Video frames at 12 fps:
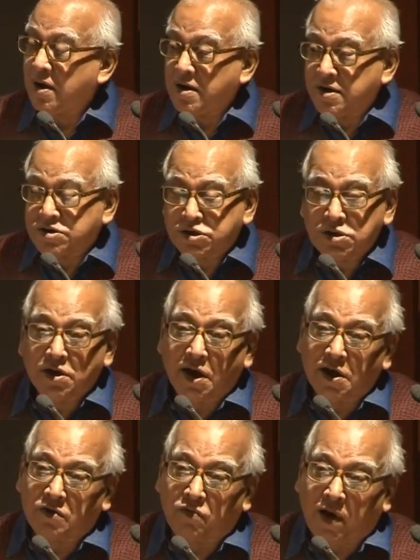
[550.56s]
a
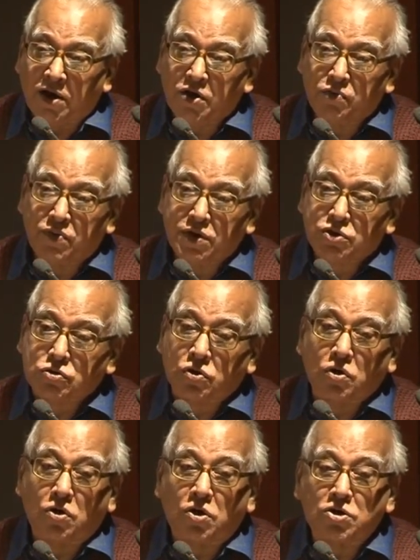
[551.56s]
listening environment
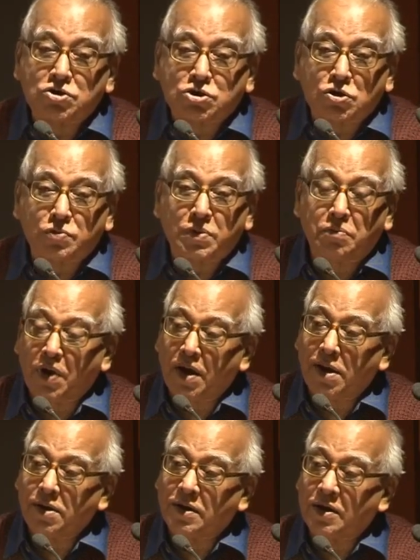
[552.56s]
should also be
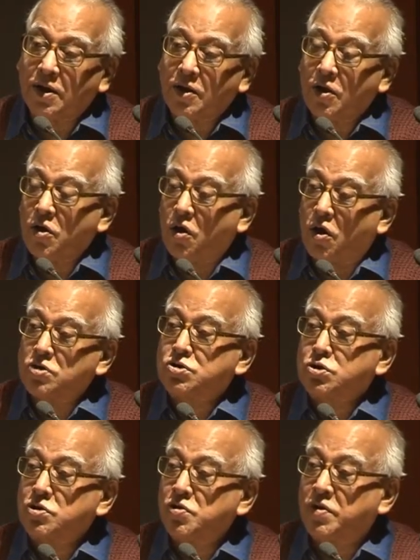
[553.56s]
made.
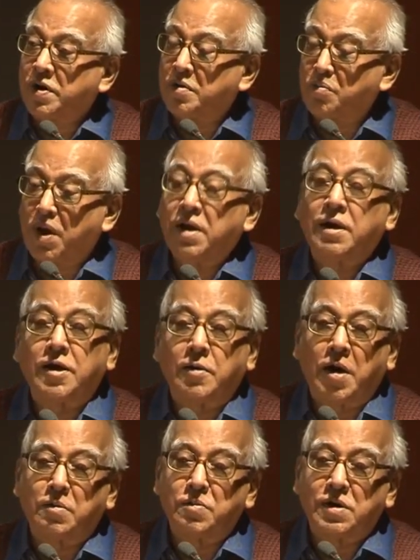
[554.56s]
Also you can make,
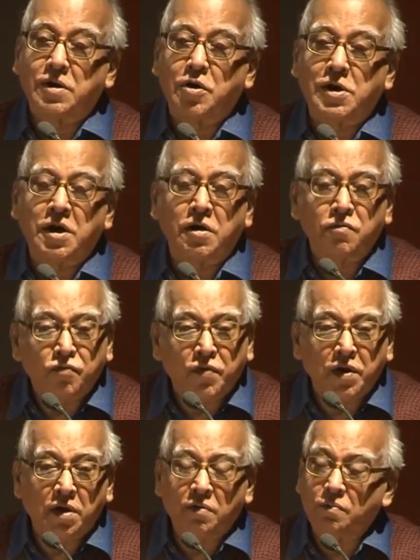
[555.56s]

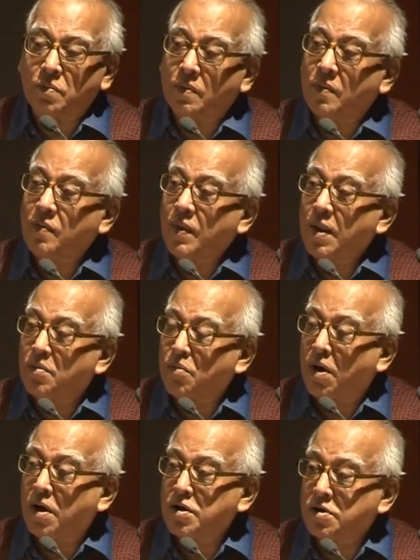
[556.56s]
every
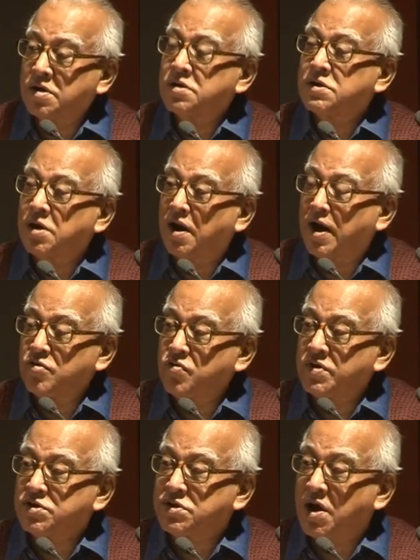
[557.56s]
minority
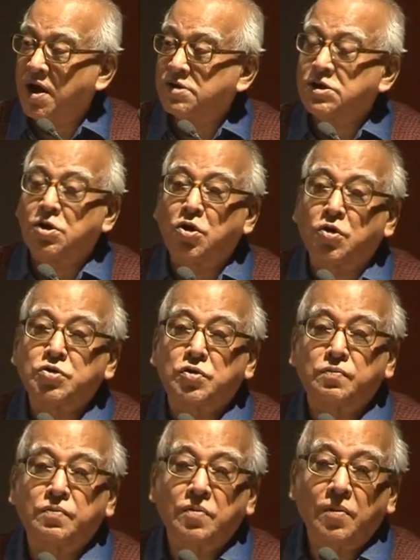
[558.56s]
language has a
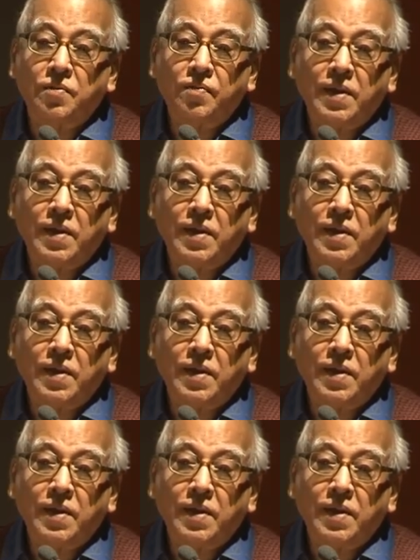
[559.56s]
lot of